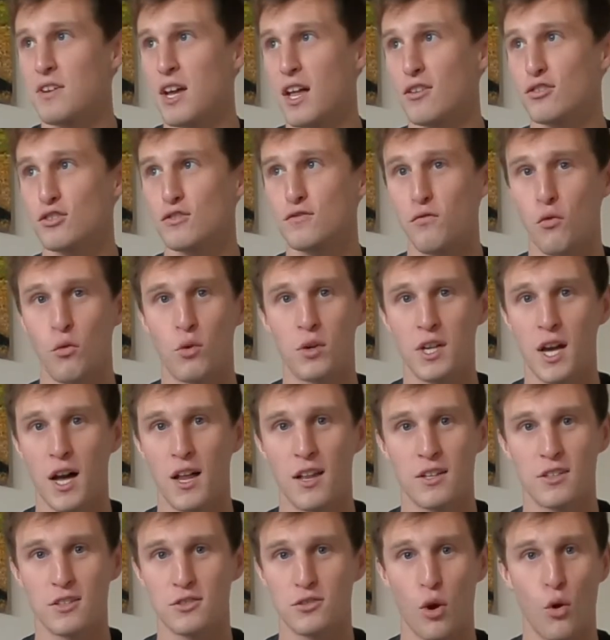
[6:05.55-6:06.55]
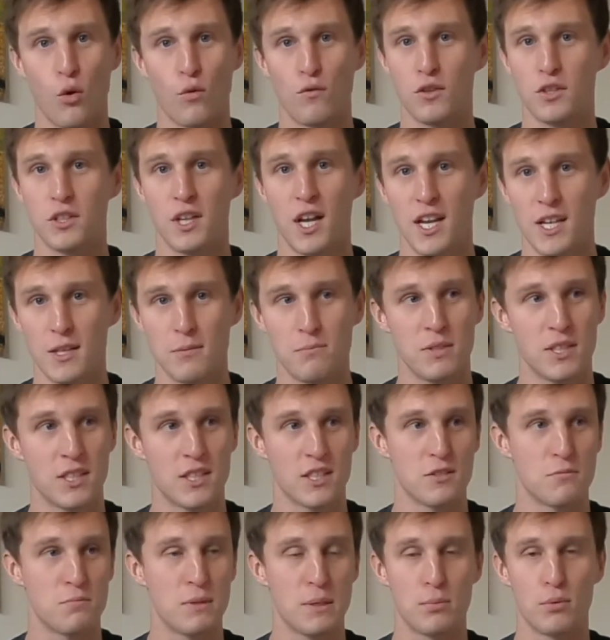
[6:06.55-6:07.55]
$4 overnight
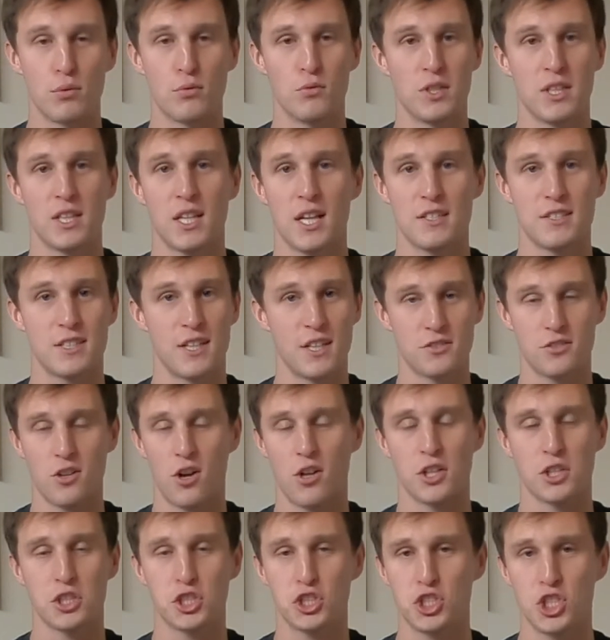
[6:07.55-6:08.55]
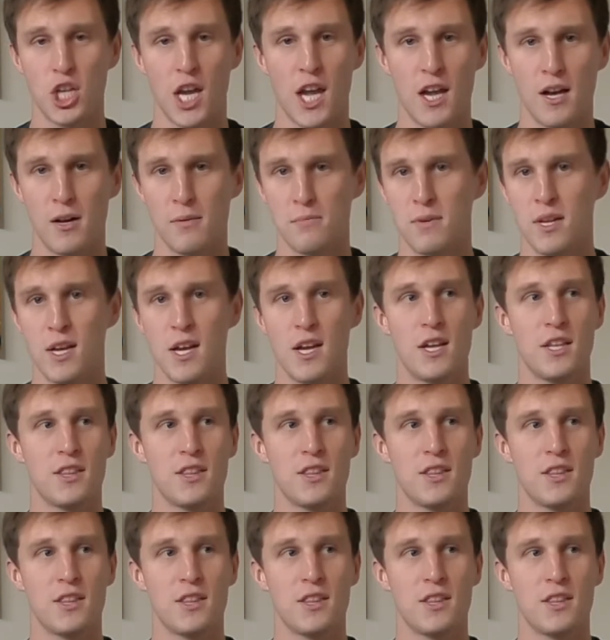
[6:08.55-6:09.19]
because people realize that it's all a sham,